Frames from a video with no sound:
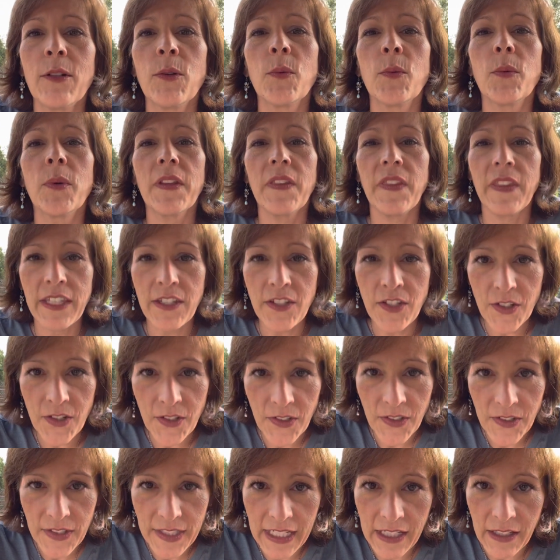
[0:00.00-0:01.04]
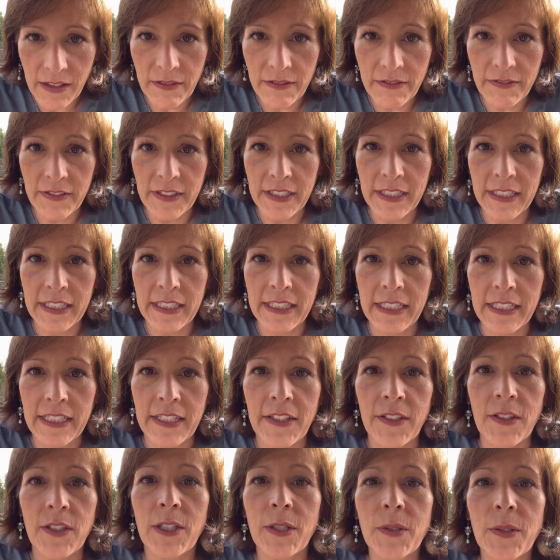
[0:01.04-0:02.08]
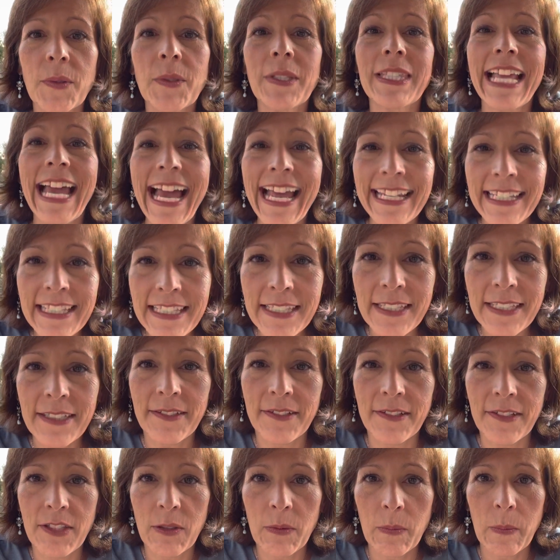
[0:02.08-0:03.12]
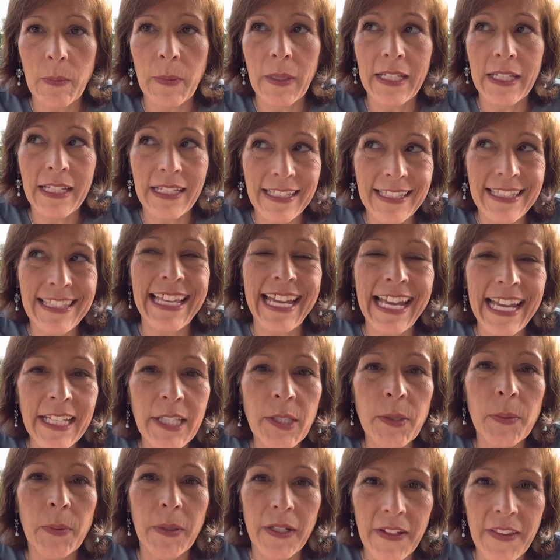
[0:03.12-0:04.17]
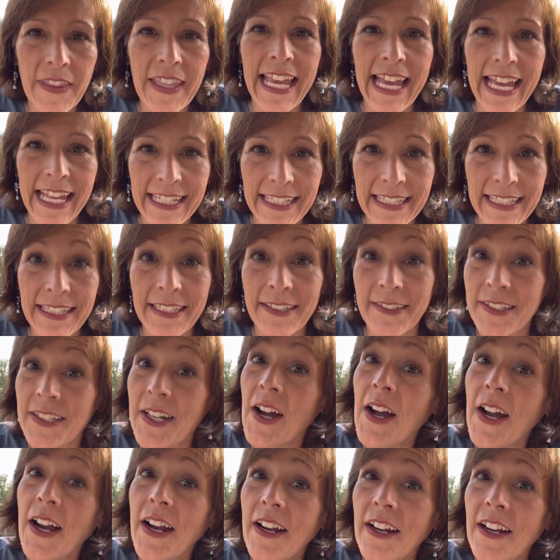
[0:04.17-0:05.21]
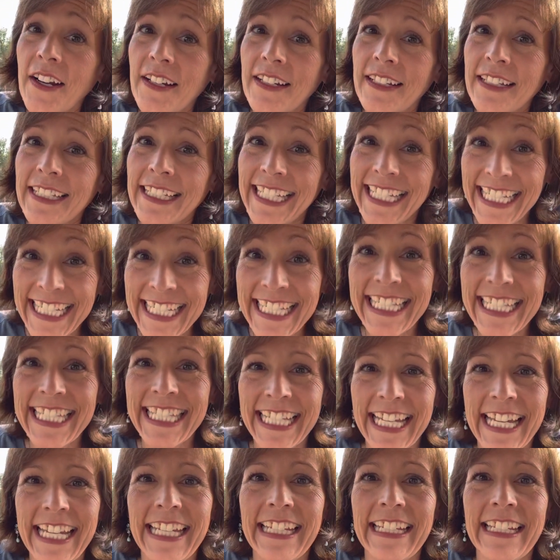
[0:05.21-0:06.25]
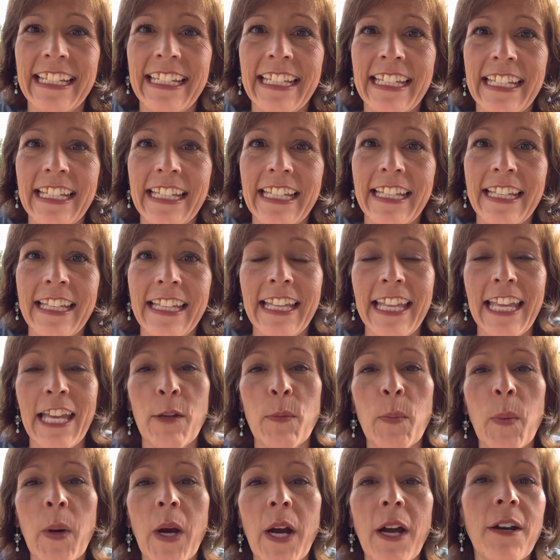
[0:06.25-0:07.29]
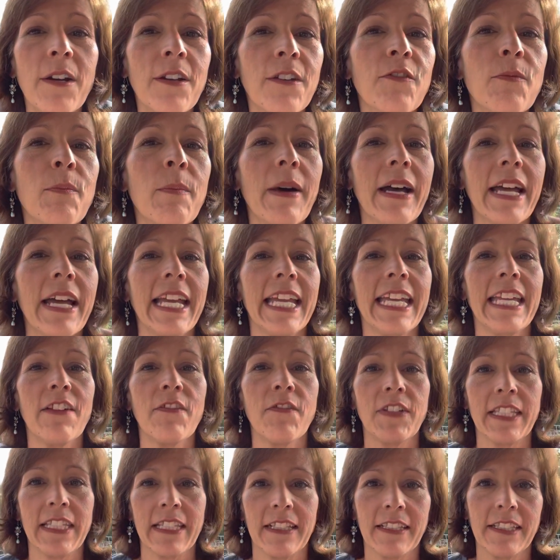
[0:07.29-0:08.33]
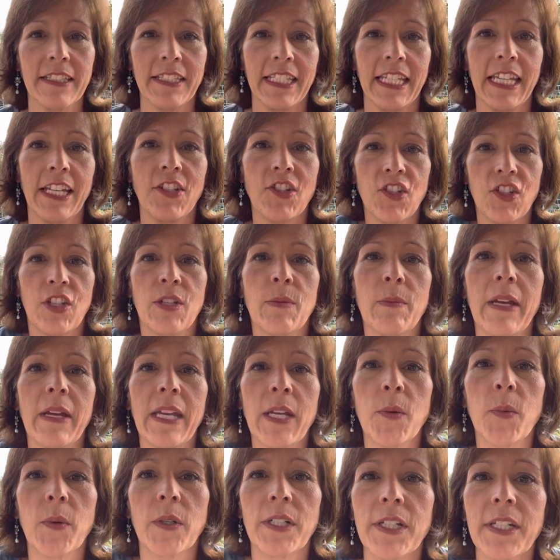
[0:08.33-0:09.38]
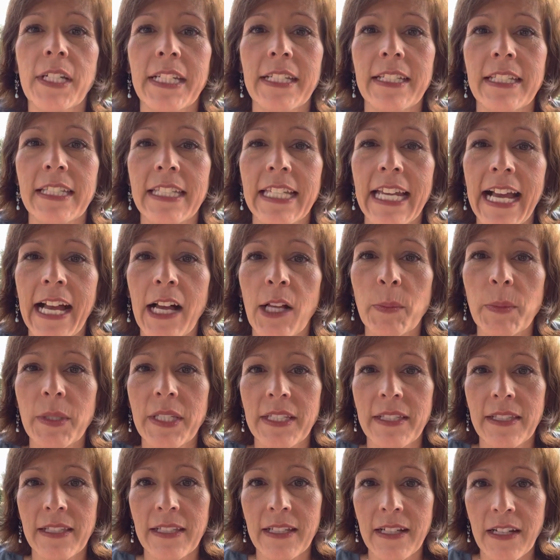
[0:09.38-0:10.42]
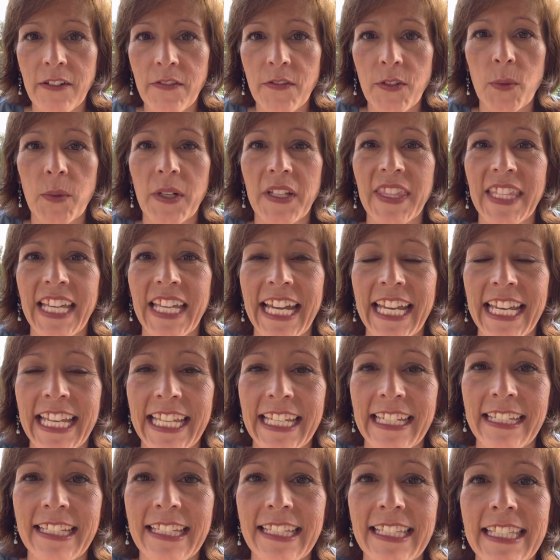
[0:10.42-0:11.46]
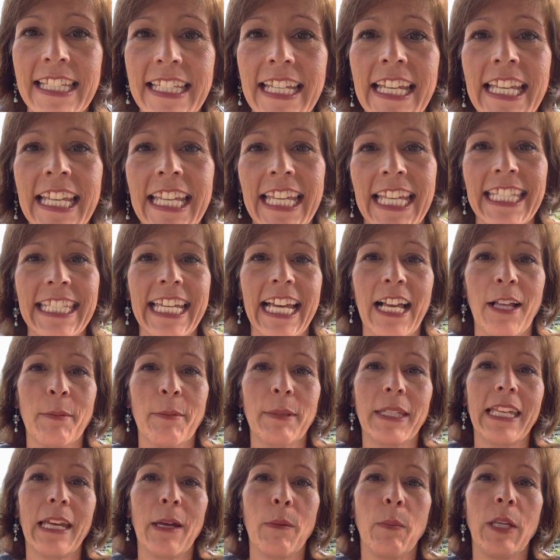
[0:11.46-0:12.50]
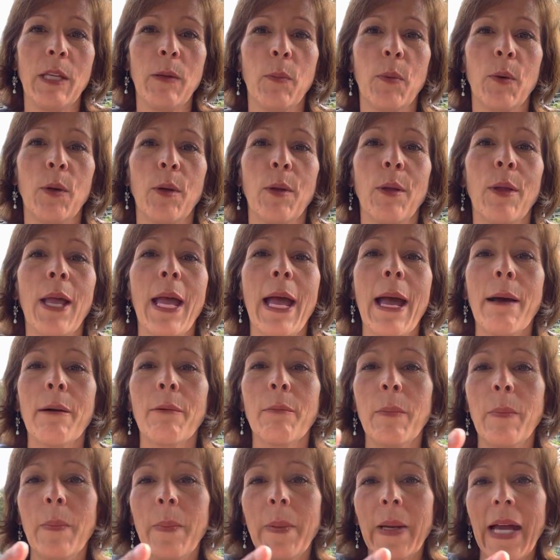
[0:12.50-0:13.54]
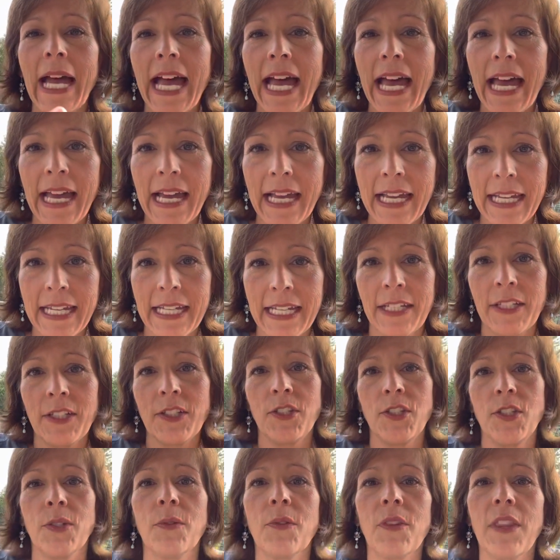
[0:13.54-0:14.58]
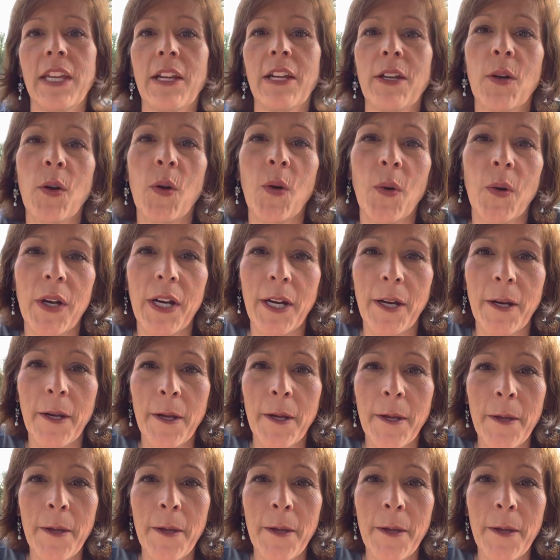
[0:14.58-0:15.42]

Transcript: within yourself those answers, because that's where the answers are, inside. And part of my facilitation in my work is to help discover what that is and to help get people back to their core,